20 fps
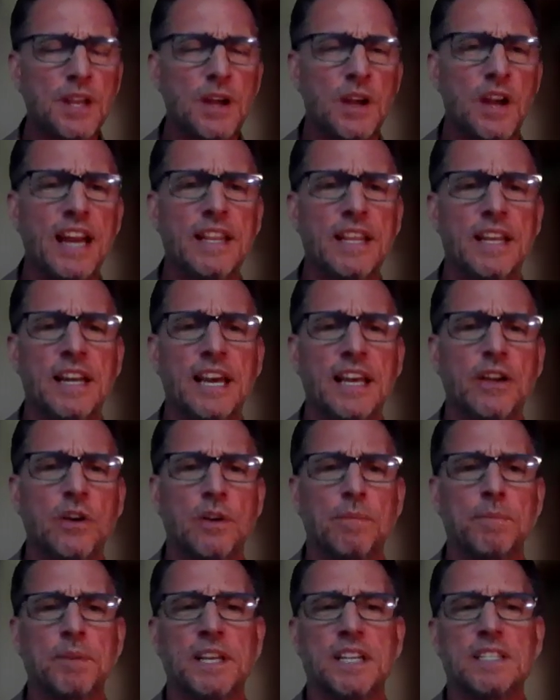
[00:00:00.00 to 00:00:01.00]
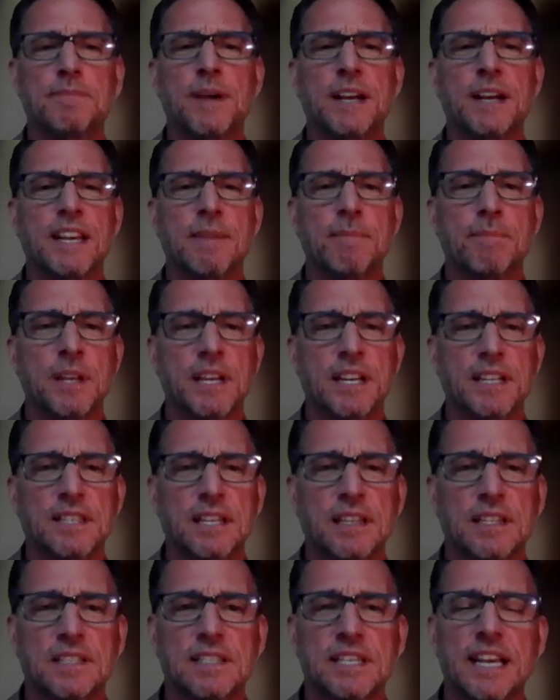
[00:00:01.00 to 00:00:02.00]
and then I go to place my implants
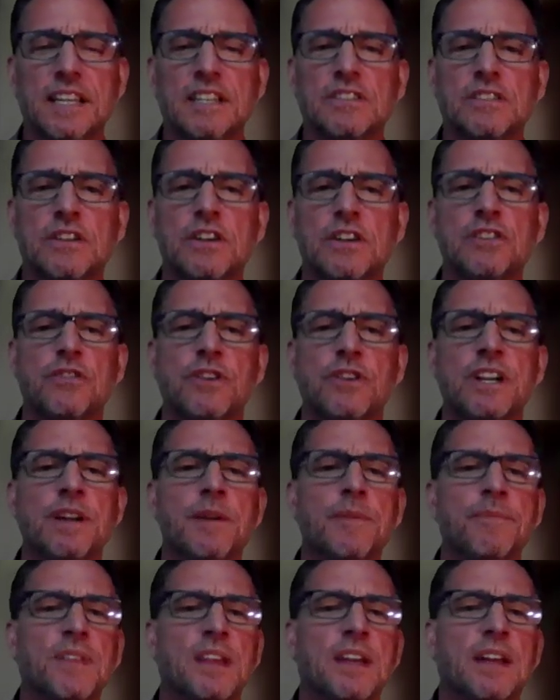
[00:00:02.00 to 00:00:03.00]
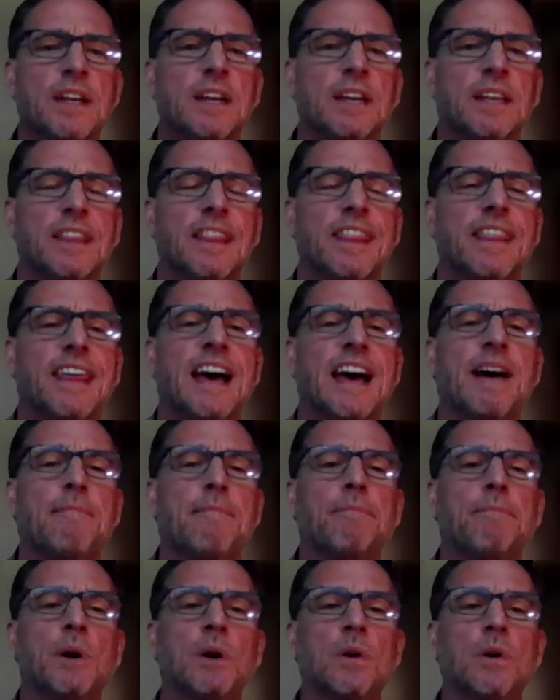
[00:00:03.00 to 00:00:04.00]
at the second surgery,
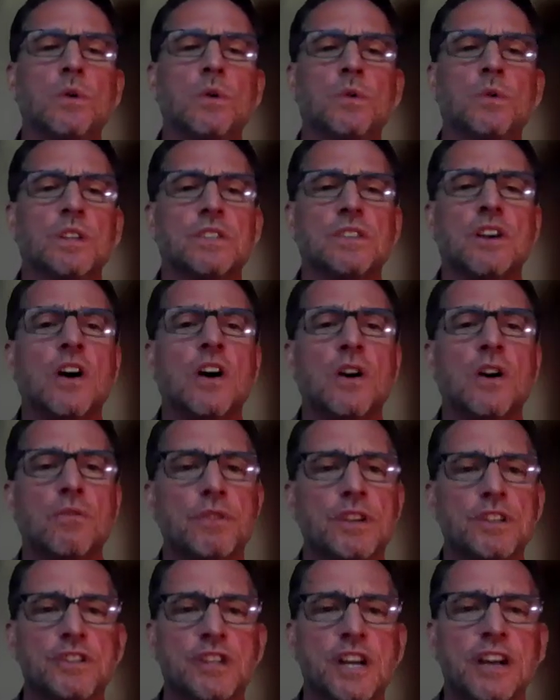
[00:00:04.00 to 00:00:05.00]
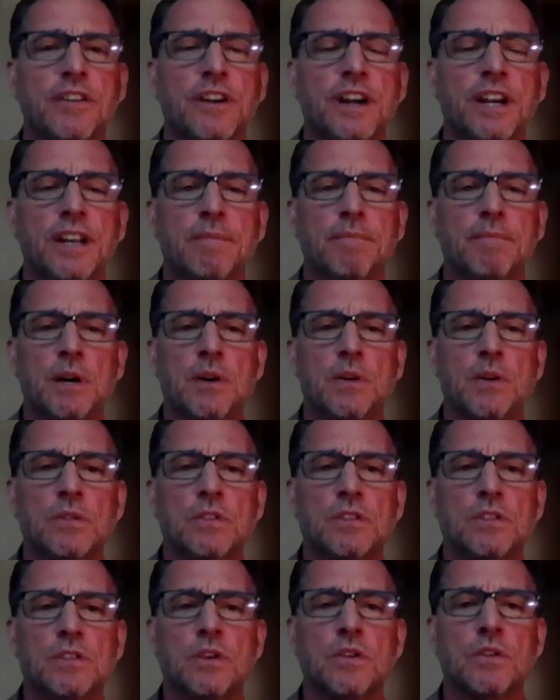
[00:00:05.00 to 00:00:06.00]
that bone is all regenerated bone.
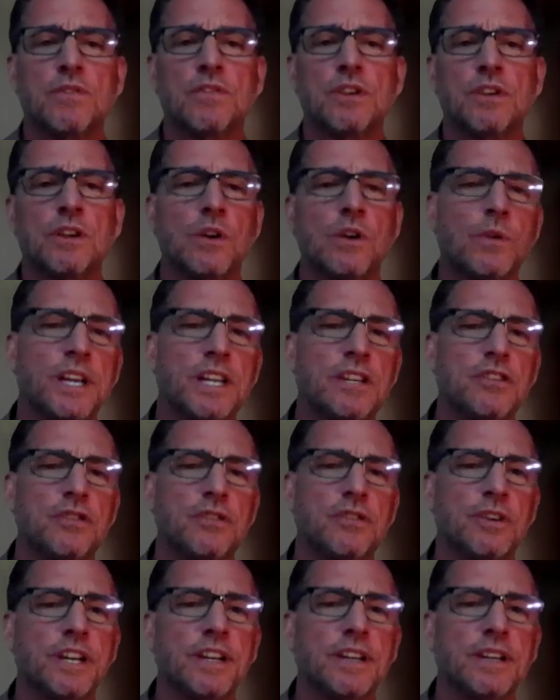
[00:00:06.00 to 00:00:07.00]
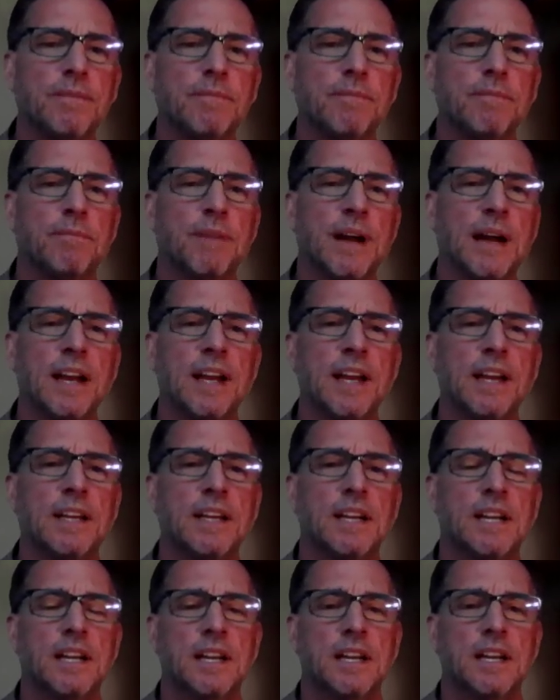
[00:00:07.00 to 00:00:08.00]
So if you go injure it by
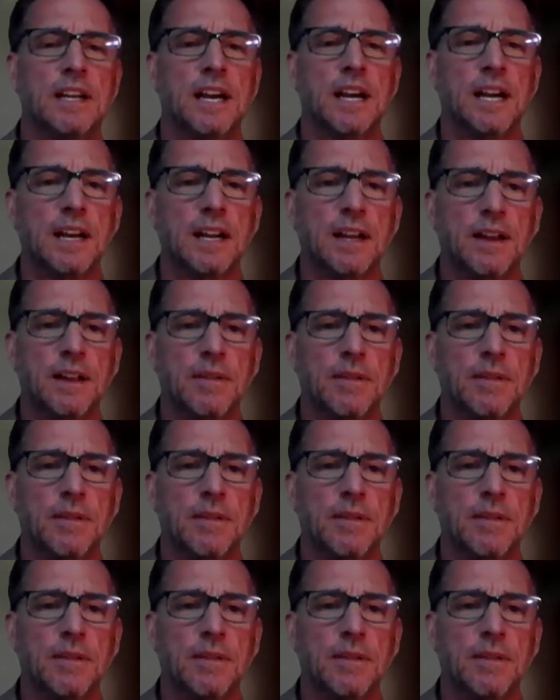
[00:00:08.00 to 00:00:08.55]
doing